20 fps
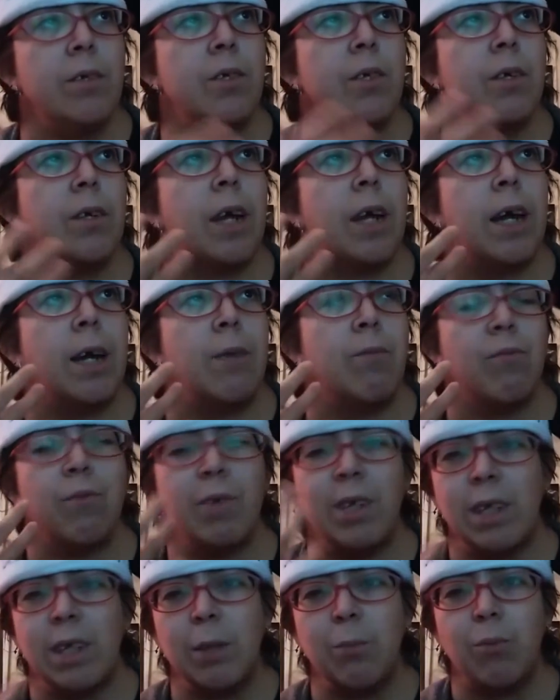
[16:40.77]
So yeah, I'm
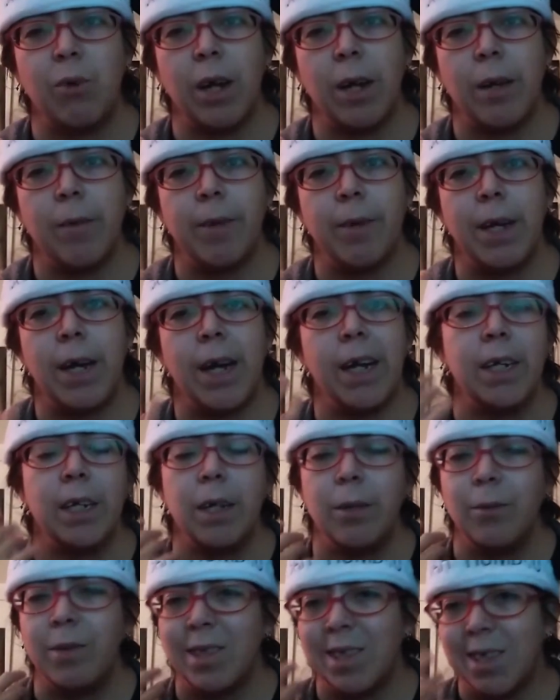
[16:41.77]
really proud of it. I
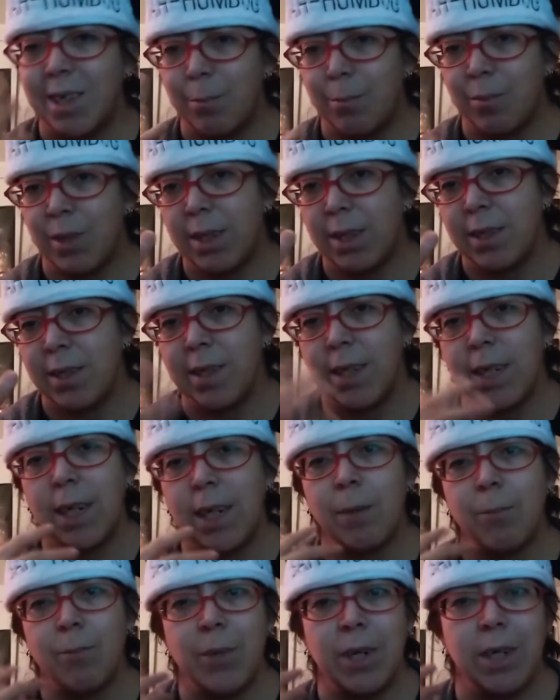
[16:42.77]
know it's
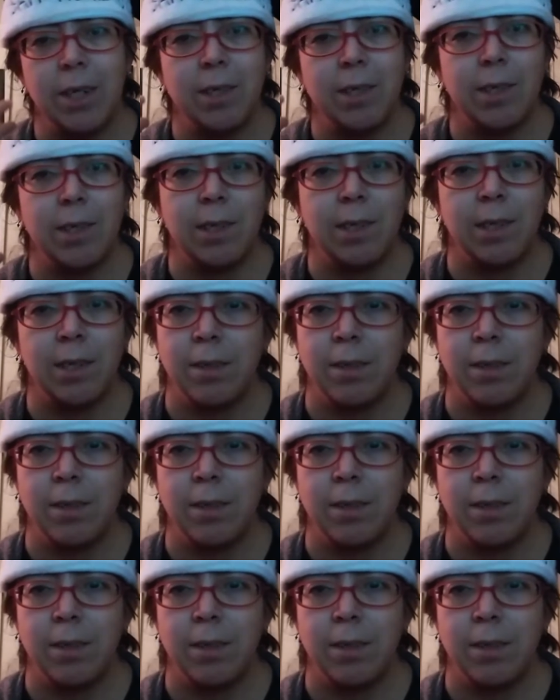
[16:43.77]
simplistic, but